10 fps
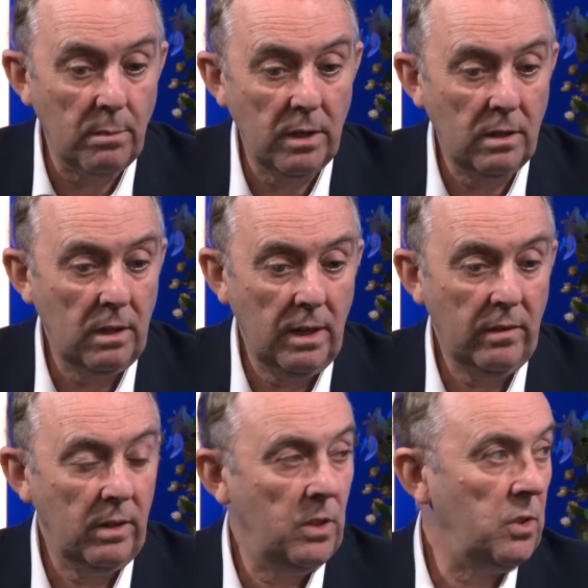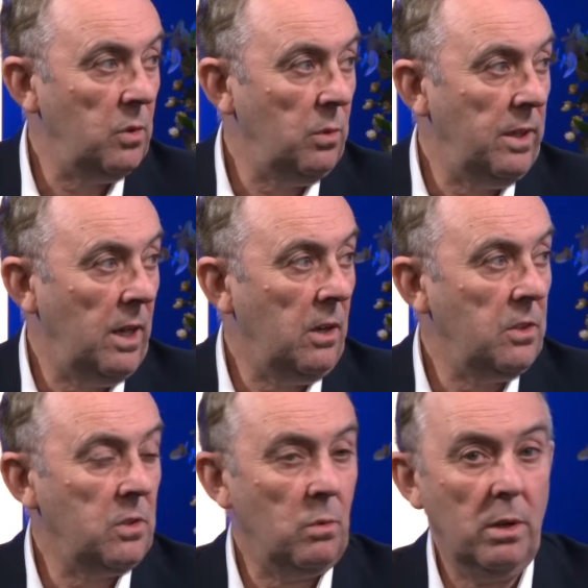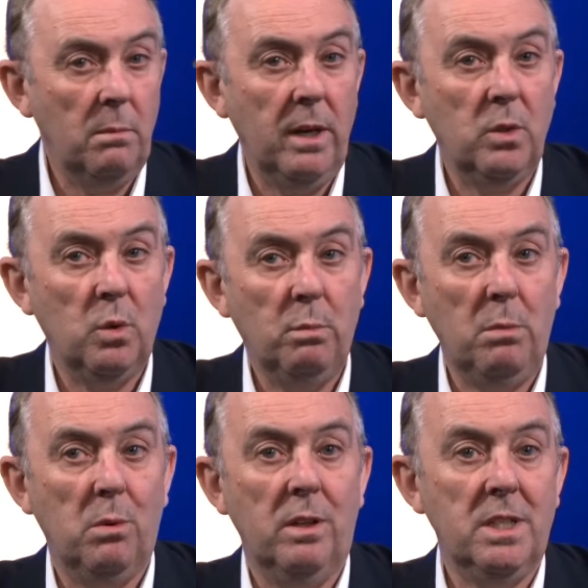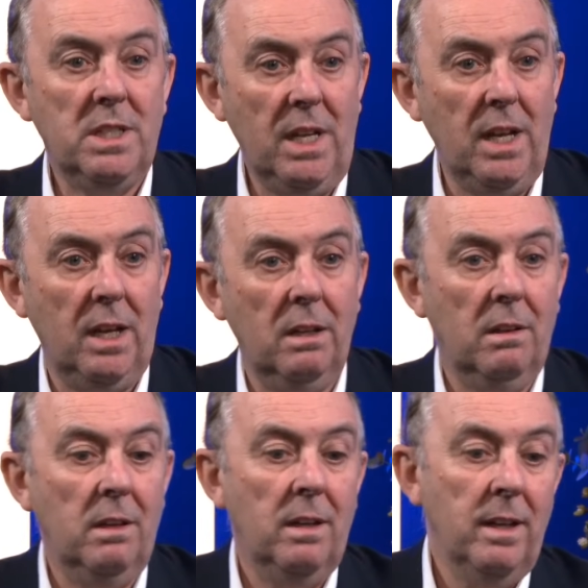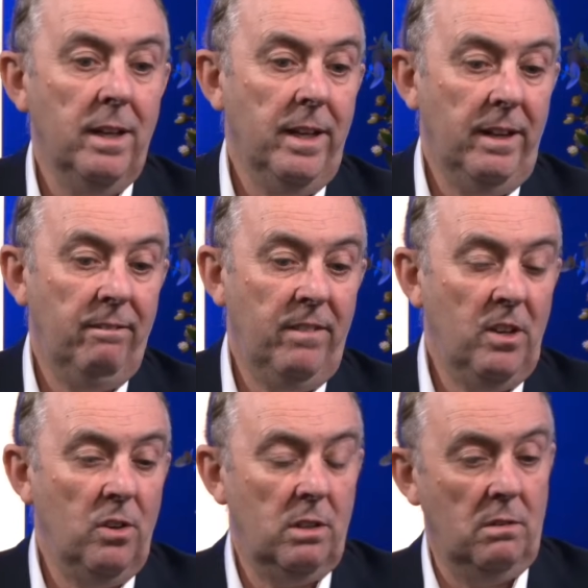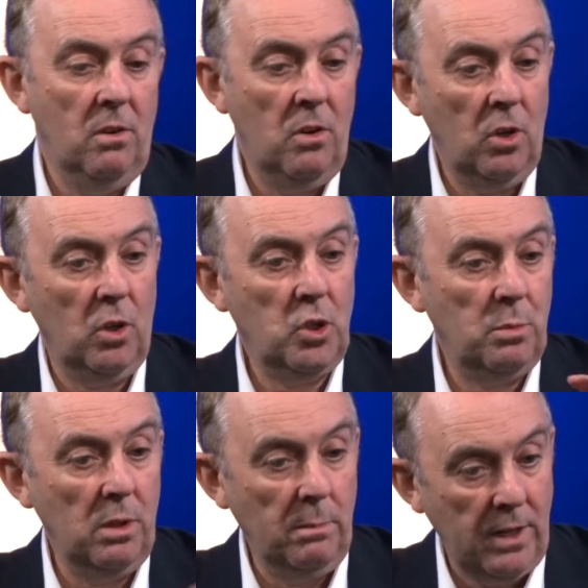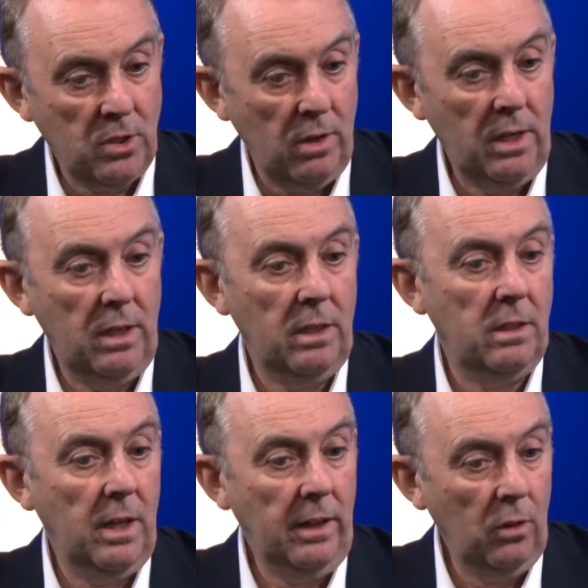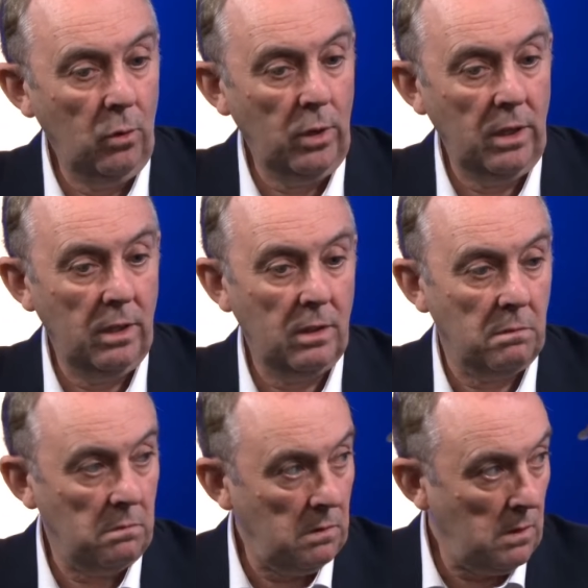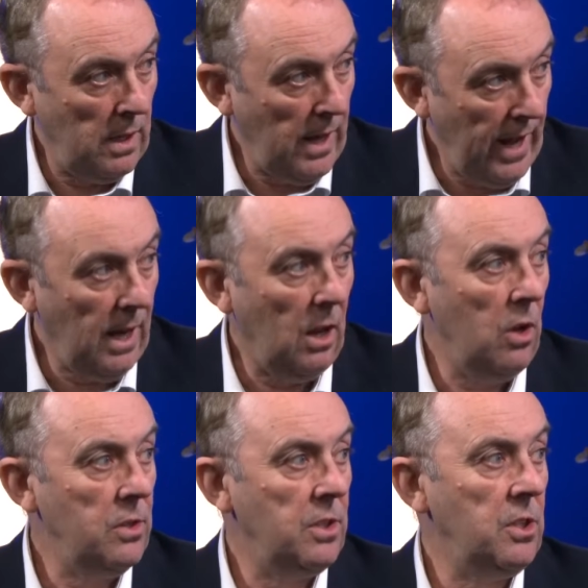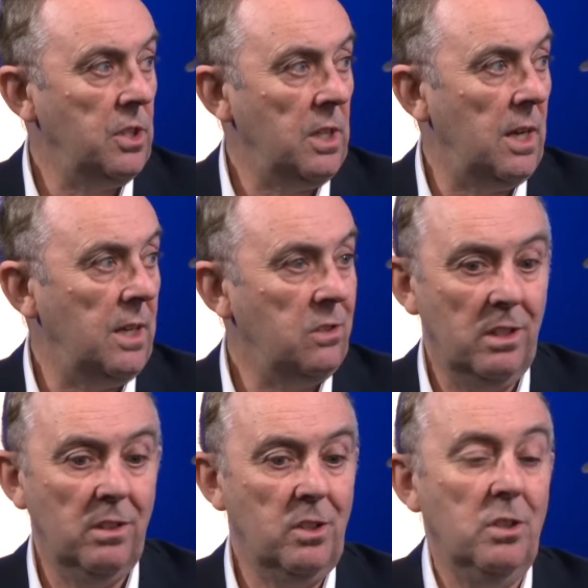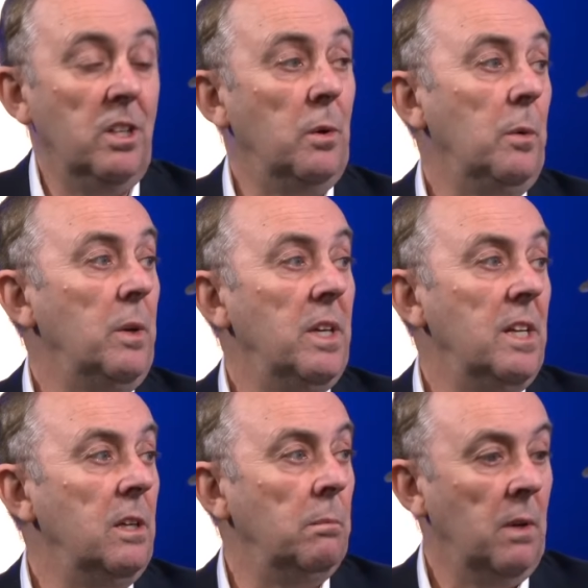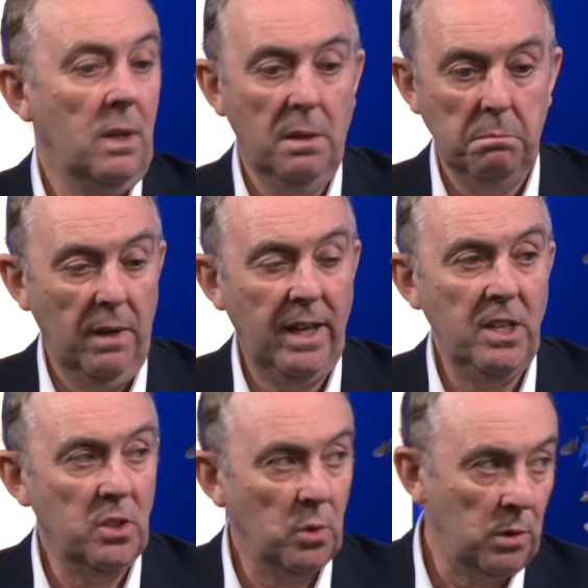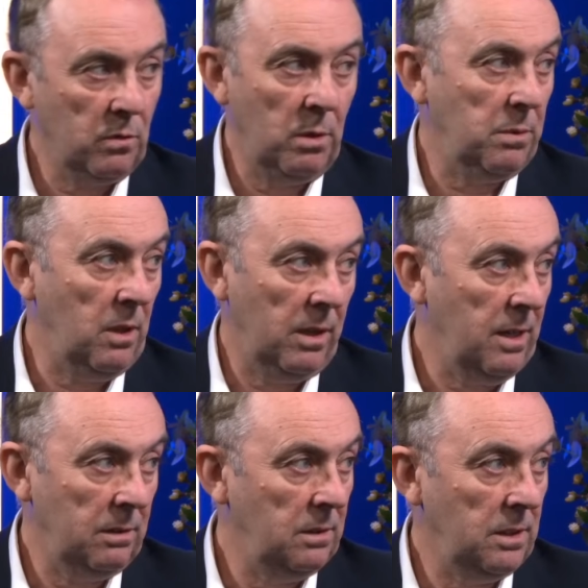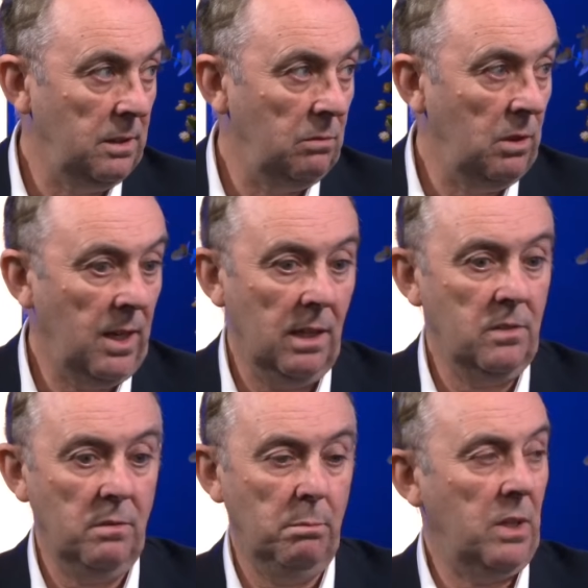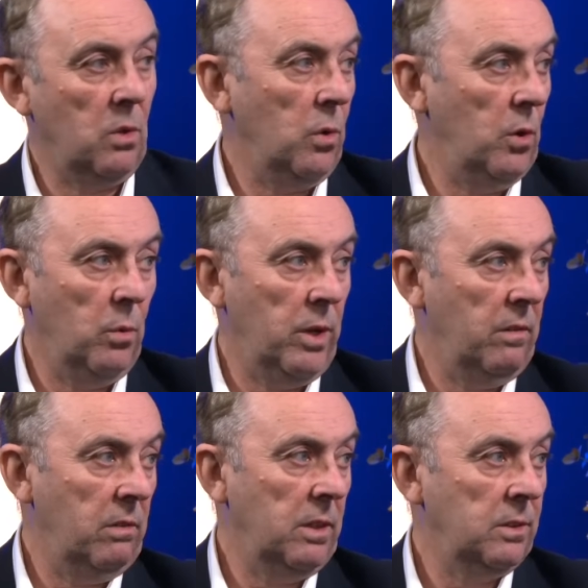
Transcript: I don't have an issue with that. I just want to make sure people understand that if they're not knowledgeable about trading and looking at and analysing charts, then they shouldn't go anywhere near any sort of cryptocurrency, regardless of Bitcoin or whatever else.